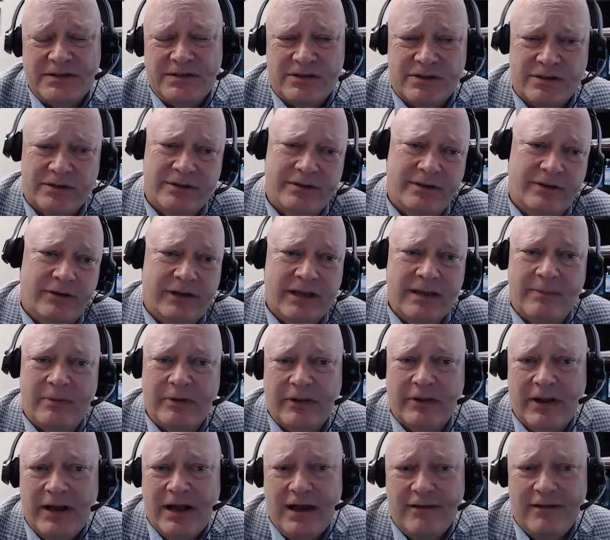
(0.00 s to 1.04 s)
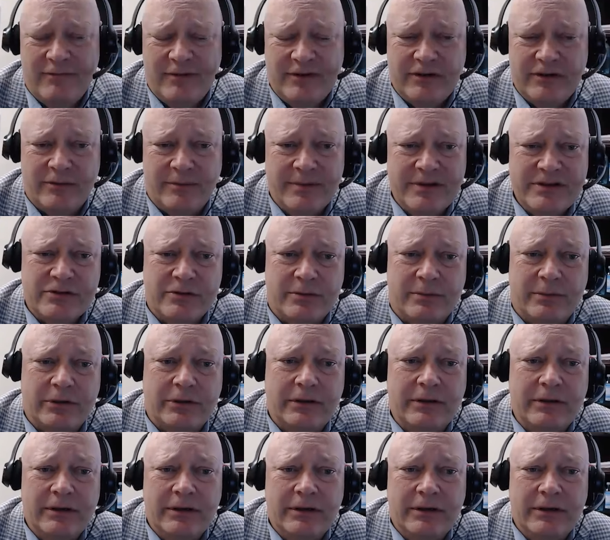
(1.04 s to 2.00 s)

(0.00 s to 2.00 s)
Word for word: Sure, it'll keep you alive, but you're miserable.